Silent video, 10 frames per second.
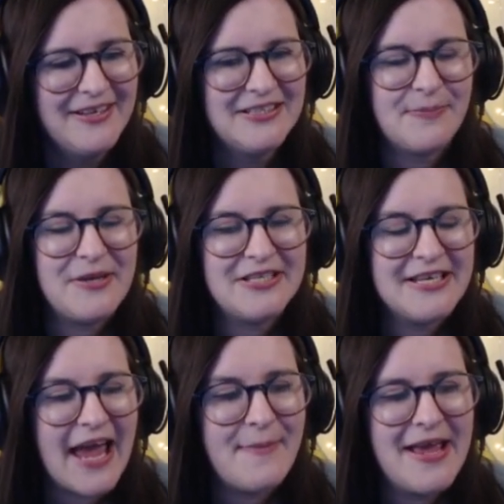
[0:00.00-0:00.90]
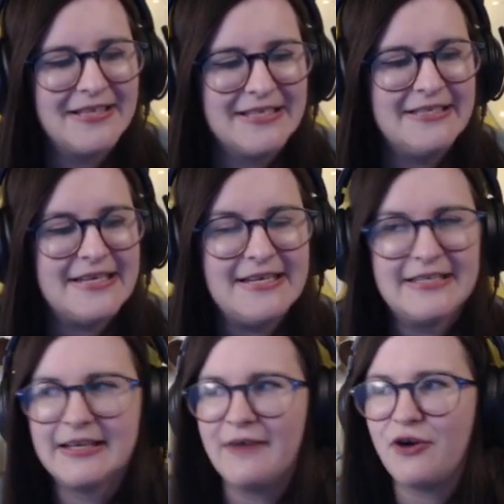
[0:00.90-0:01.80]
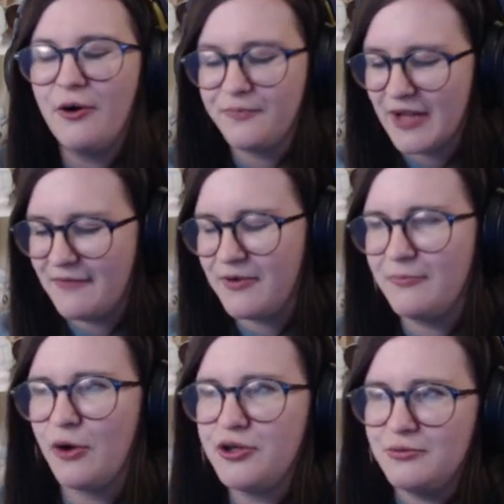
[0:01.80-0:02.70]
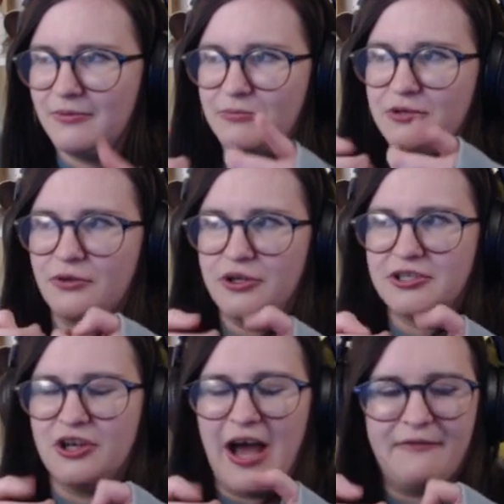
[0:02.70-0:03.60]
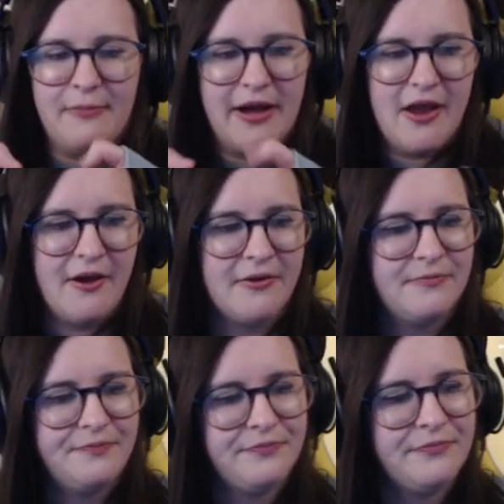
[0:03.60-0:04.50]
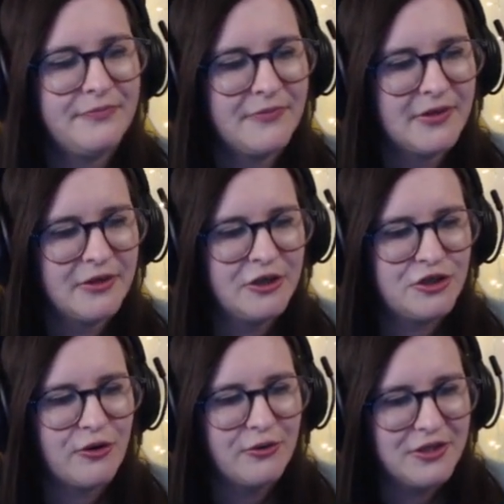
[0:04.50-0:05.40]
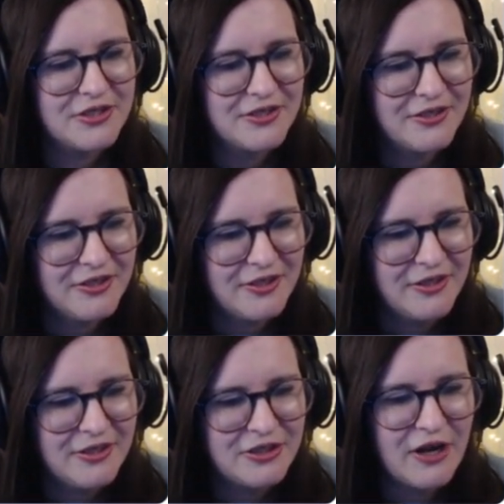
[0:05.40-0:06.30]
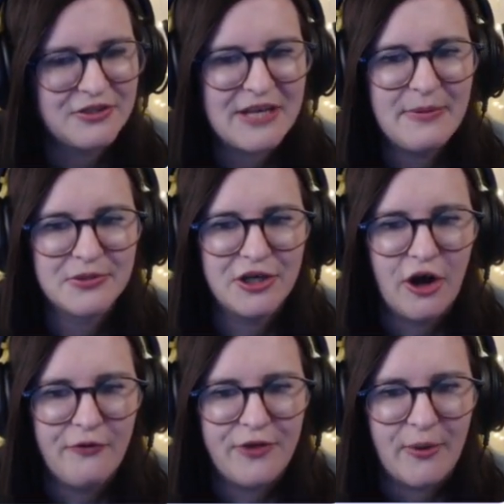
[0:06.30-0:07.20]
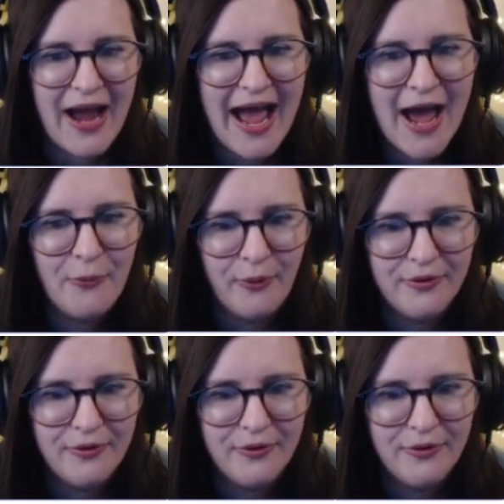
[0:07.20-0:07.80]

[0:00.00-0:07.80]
it's a PC game. It is indeed. I've got. I'm, not. I'm not used to not having my uh, controllers. do i know, seen people turn it off though. How?